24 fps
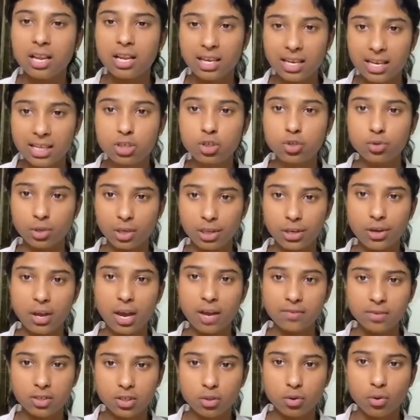Literally, you
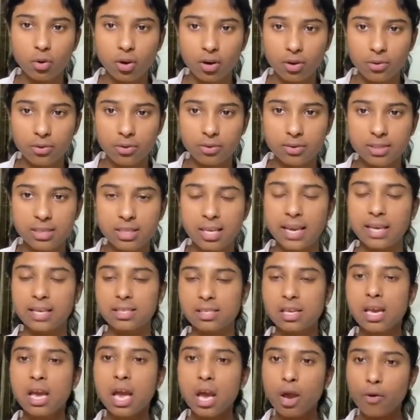have to do all of those things.
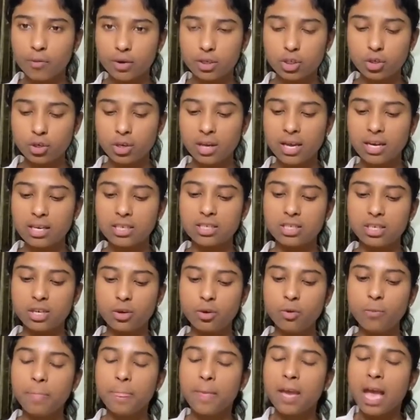What you gotta
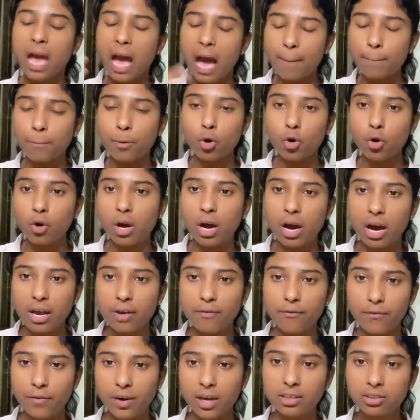do, aapko har
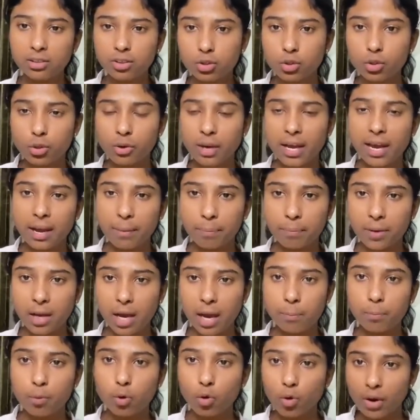waqt jo hai apne
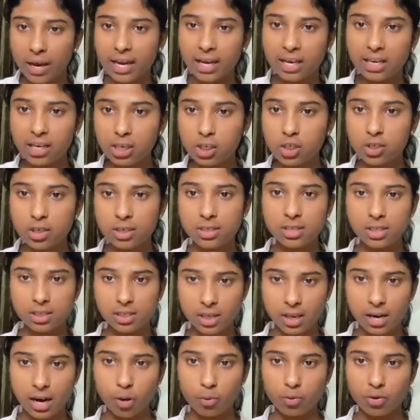aapko English se
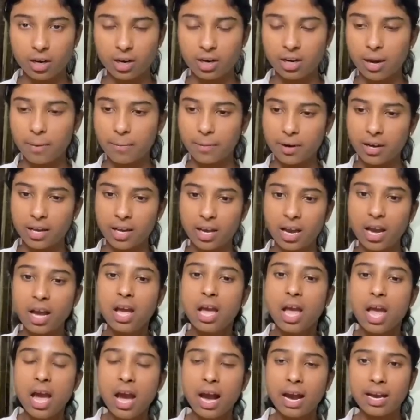surround rakhna padega.
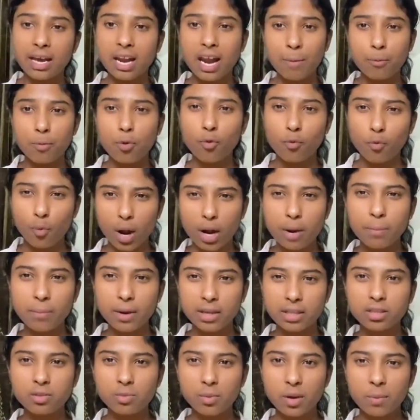Agar aapko 1
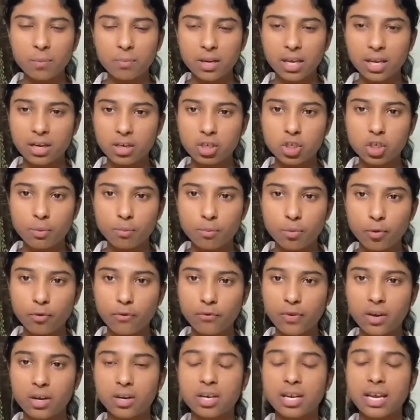month mein apni English
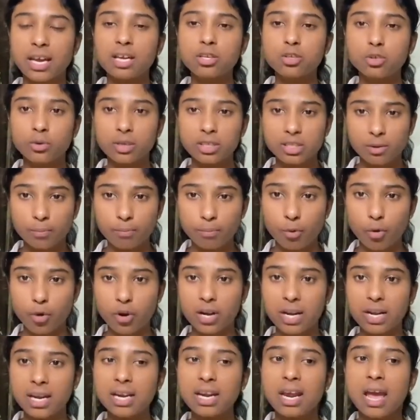improve karni hai, so it's
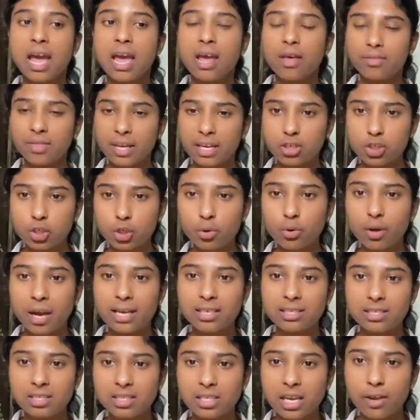important that you
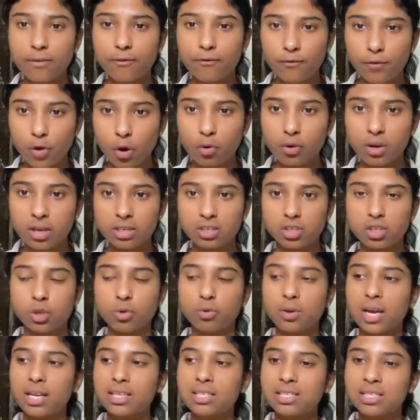guys stay focused,
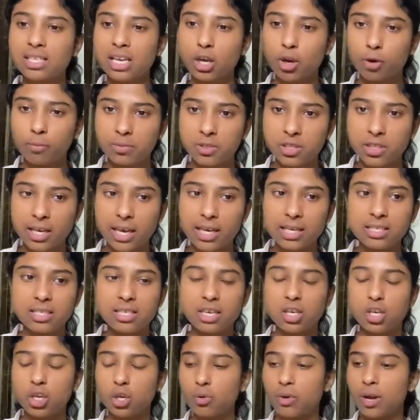you guys stay obsessed,
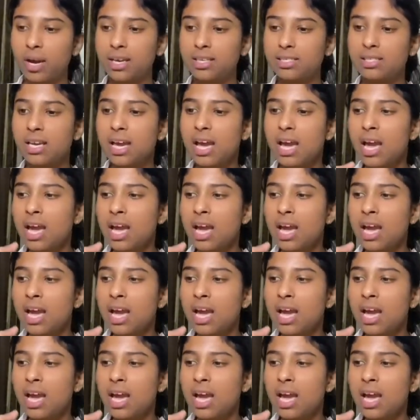and you guys